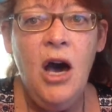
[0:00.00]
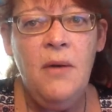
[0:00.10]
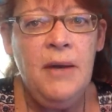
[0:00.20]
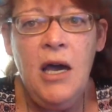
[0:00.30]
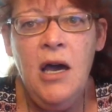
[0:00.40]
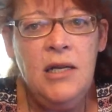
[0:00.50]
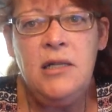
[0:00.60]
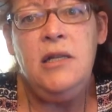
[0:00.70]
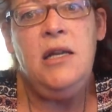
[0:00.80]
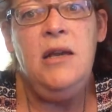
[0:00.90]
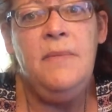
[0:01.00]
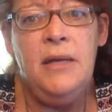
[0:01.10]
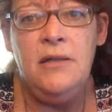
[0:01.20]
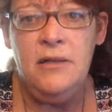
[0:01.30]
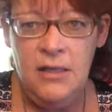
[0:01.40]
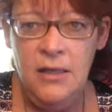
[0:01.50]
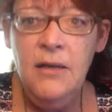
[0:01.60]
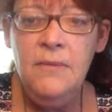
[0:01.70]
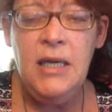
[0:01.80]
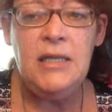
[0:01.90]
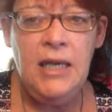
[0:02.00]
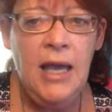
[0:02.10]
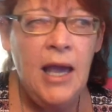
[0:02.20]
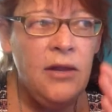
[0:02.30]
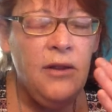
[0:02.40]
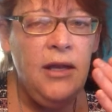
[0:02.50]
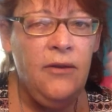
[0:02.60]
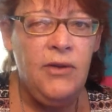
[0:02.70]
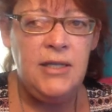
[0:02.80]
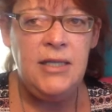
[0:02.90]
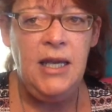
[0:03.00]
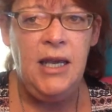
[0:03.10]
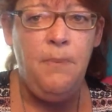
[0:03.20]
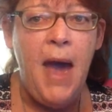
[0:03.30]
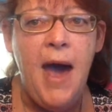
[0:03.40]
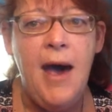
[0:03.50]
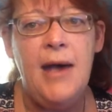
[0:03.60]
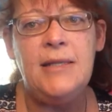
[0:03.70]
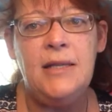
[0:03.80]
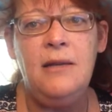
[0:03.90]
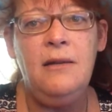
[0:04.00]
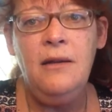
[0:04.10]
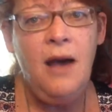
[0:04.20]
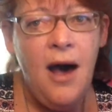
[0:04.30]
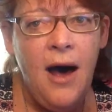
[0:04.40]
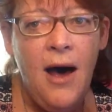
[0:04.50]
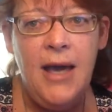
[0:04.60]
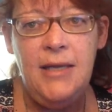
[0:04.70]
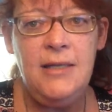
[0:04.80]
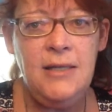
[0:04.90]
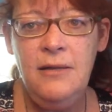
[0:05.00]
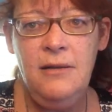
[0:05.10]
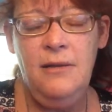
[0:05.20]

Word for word: Oh my God, it's the demons, because you can't even see past eyes.